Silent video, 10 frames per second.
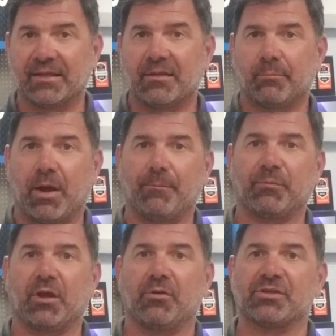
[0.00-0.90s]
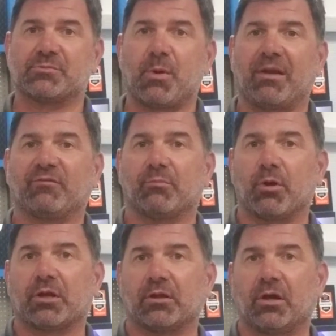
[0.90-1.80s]
but, the spread of
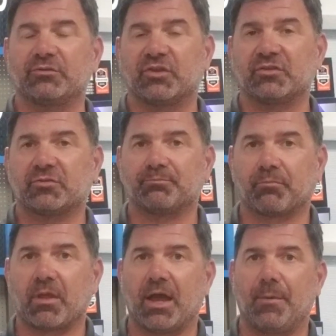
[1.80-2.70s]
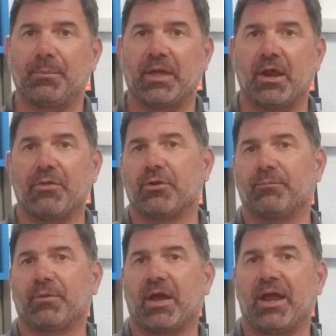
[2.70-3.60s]
tuberculosis and
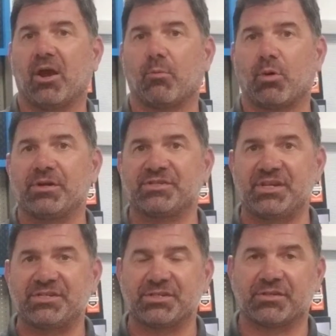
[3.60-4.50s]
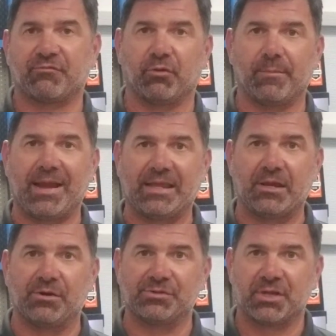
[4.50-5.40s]
other airborne diseases for many
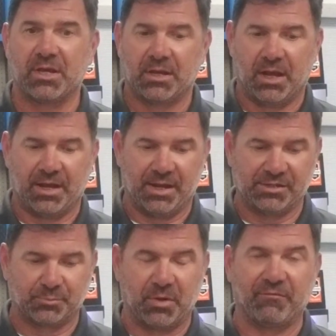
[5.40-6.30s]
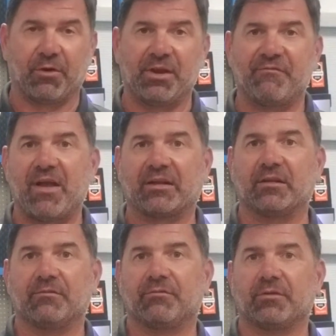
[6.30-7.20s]
years has been very
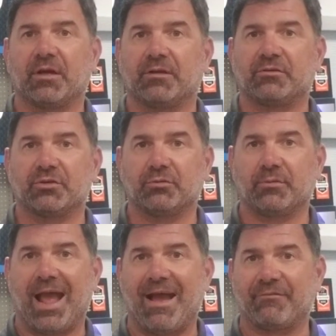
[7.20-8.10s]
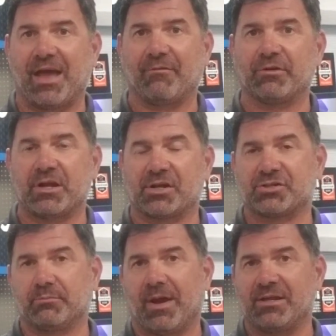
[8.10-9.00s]
effective to have that
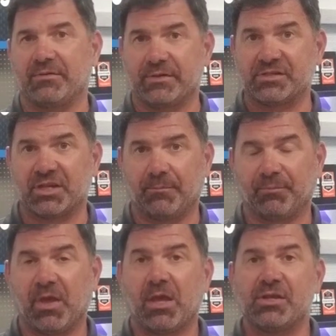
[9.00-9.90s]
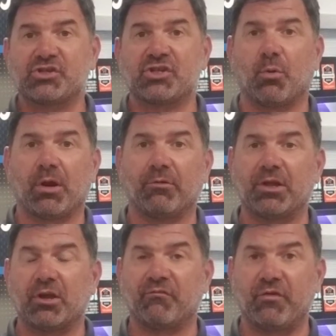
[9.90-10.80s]
reduction by UVC. You still want a really
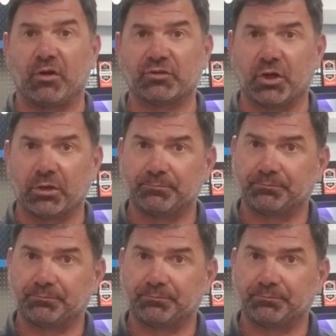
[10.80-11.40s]
good filter.